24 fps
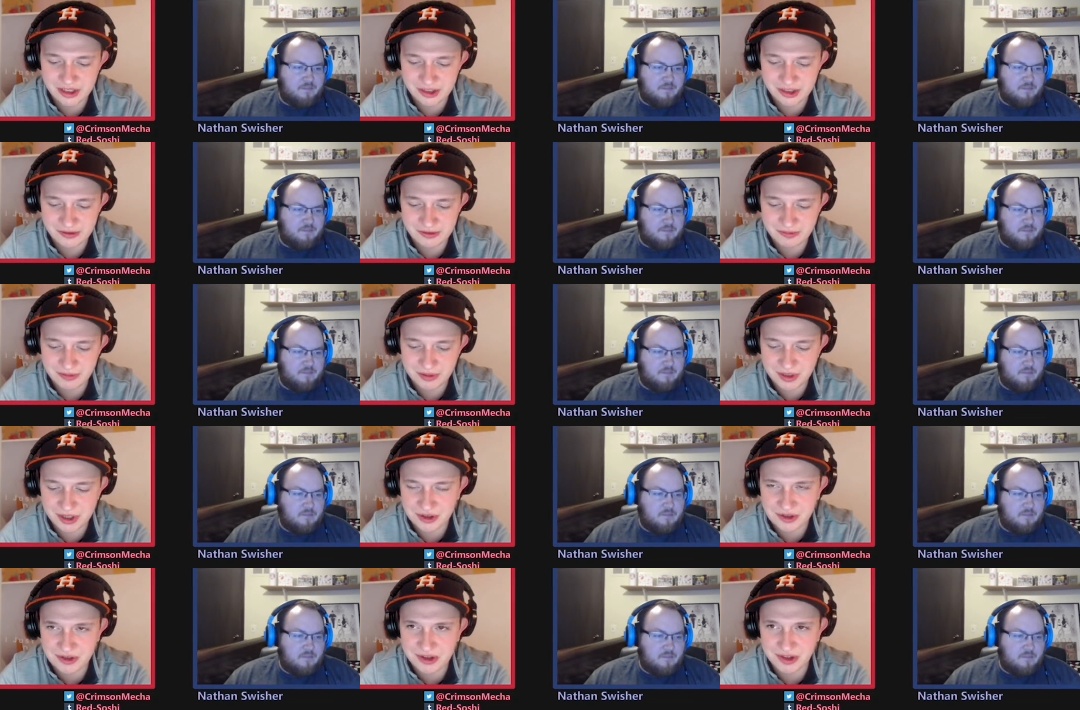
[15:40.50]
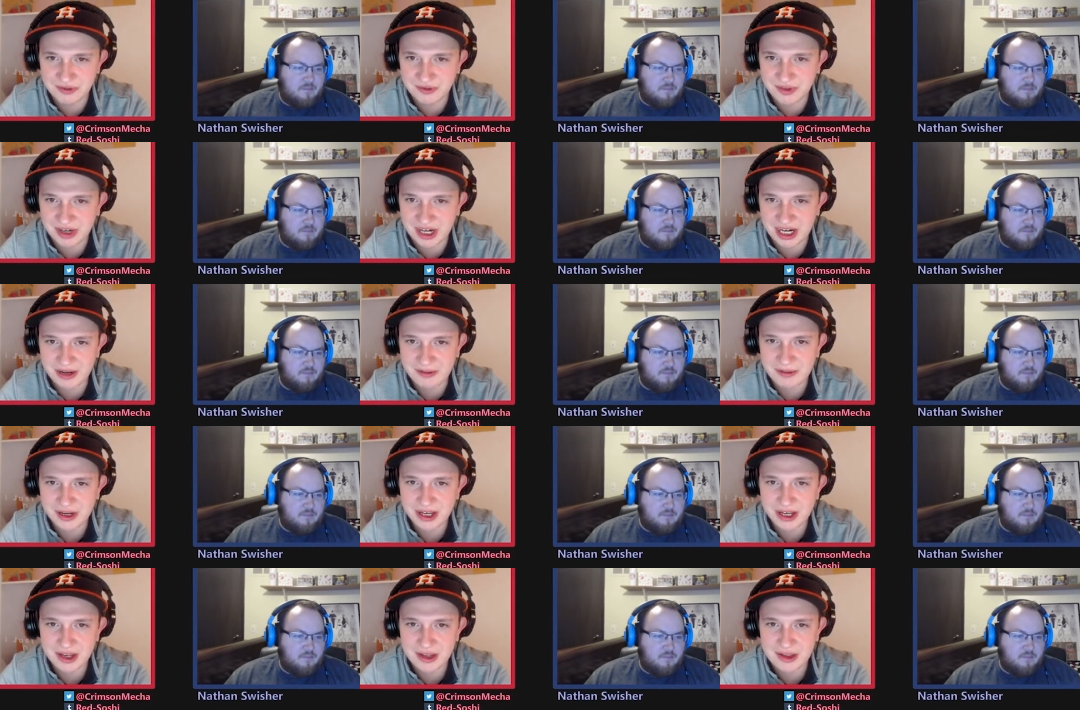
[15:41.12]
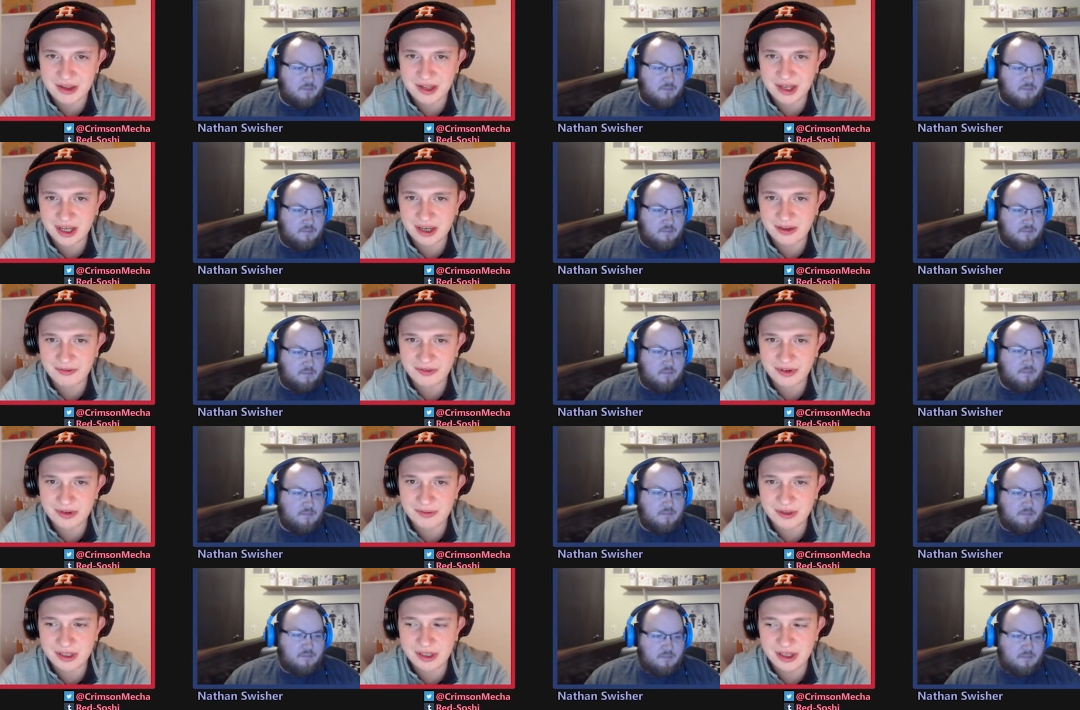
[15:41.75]
Speaker 1: just because of the vibe I guess I get
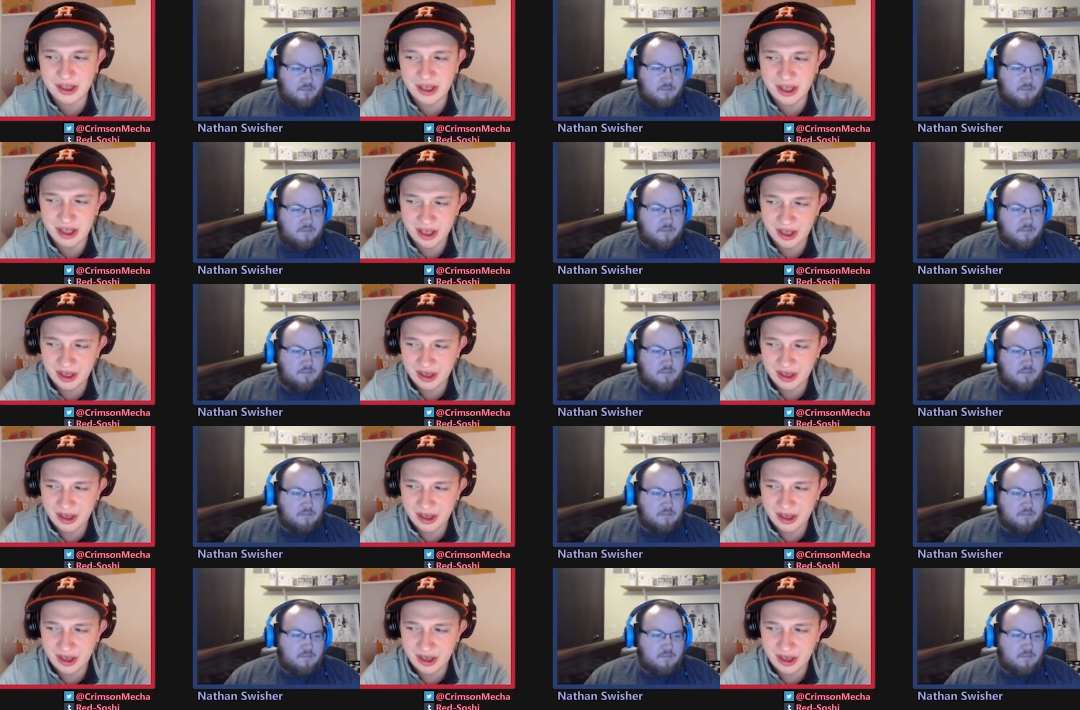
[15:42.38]
from it.